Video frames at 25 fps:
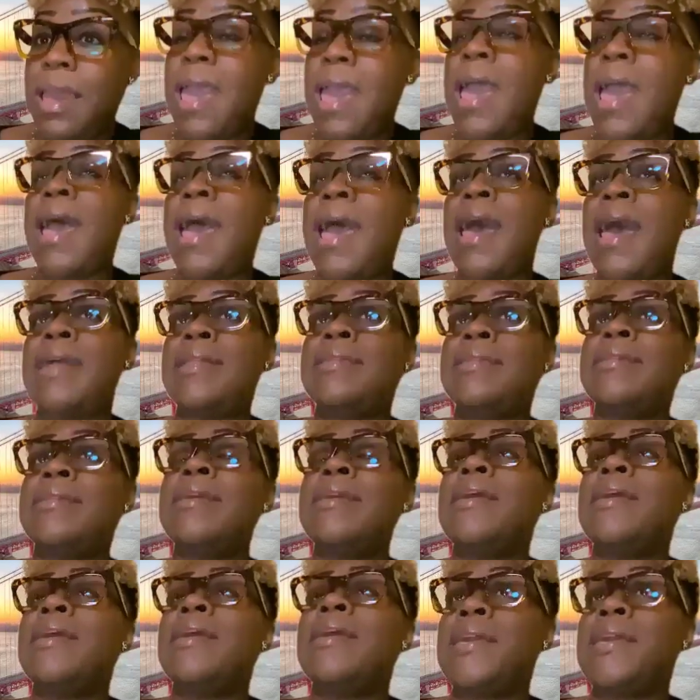
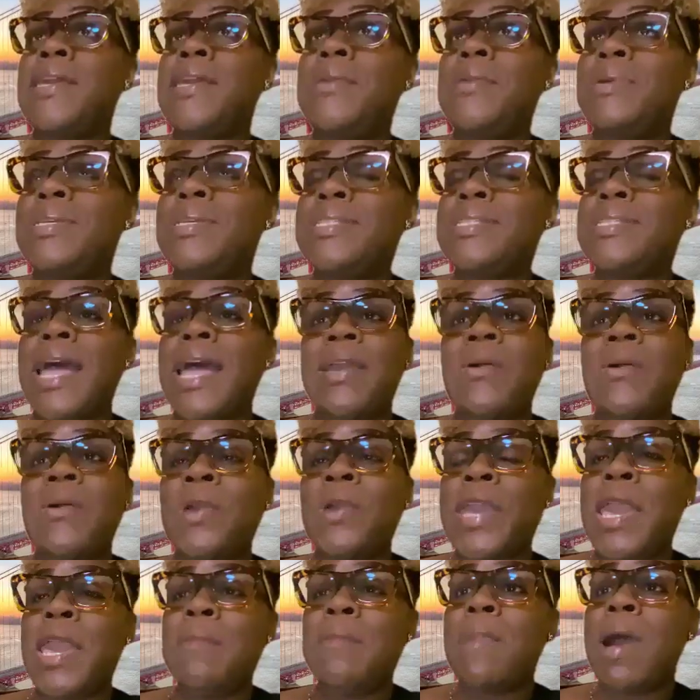And he was like,
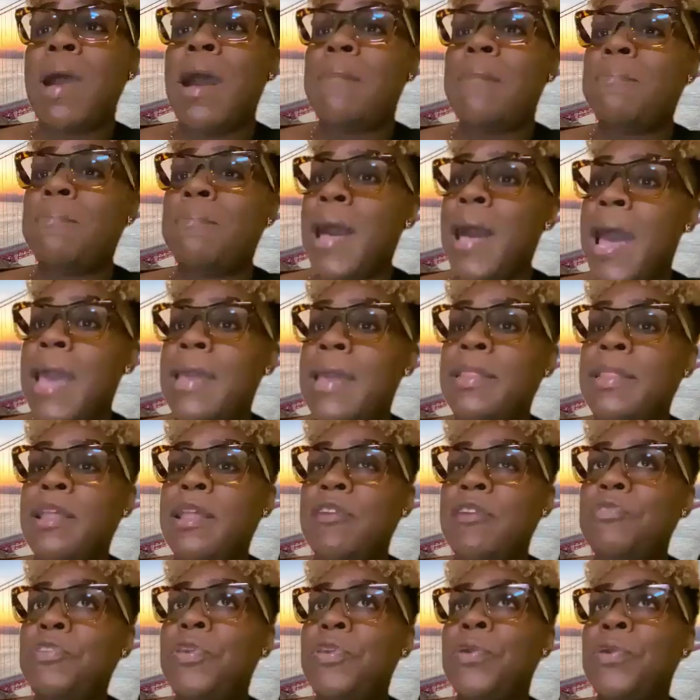okay, mom, bye,
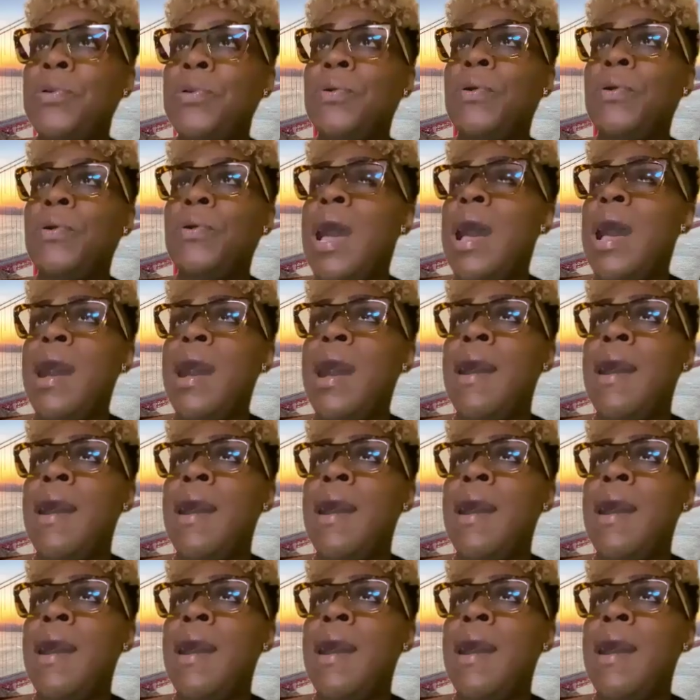love you.